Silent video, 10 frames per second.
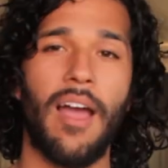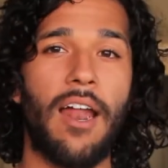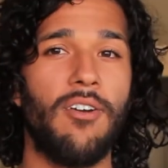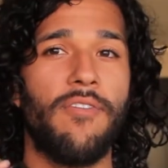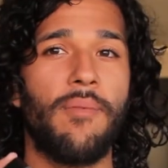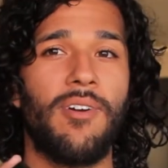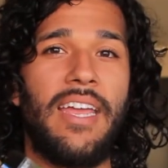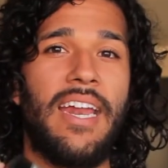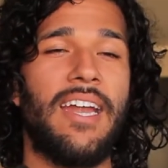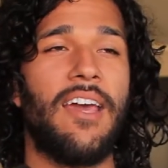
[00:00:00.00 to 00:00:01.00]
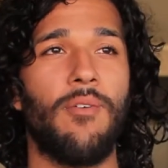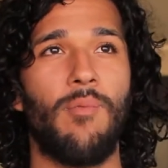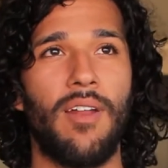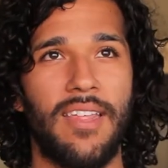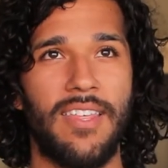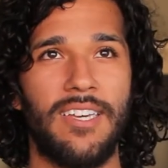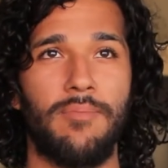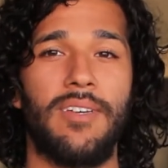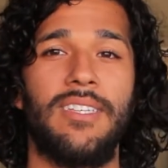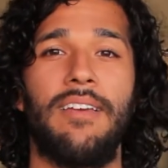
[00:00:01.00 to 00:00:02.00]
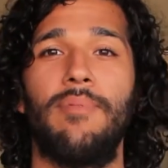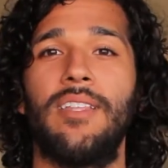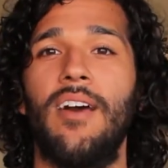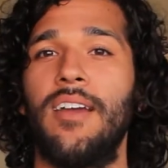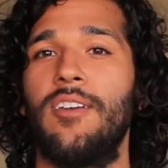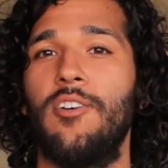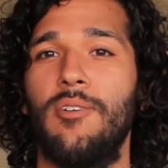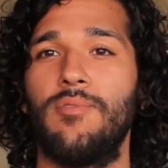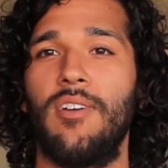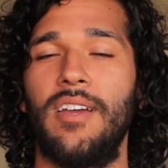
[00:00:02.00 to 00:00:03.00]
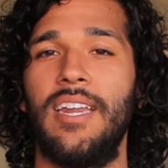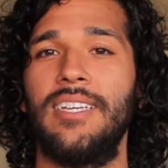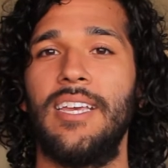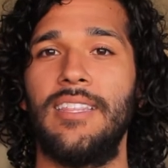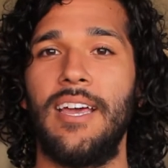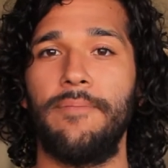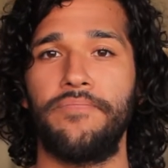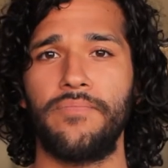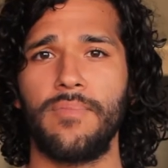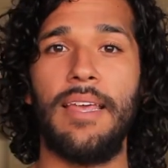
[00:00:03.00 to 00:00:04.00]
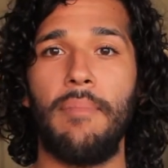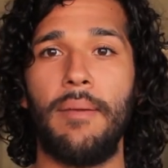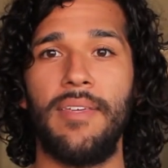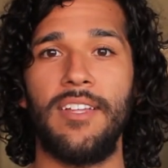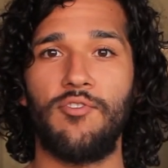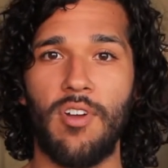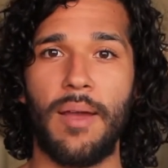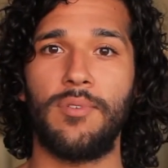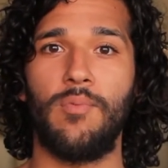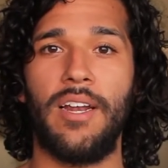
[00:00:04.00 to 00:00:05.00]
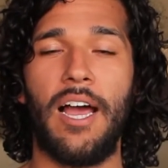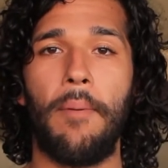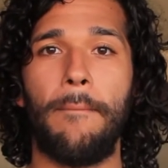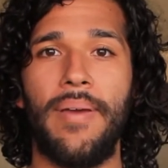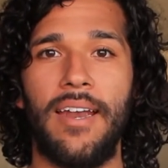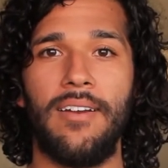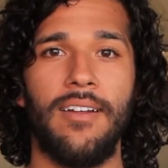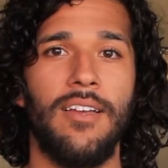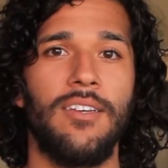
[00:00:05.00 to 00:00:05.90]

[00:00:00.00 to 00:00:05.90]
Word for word: I don't know if I'm going to get another one of these because I've been talking to Herbstrong and they said that, that maybe the drops would help better.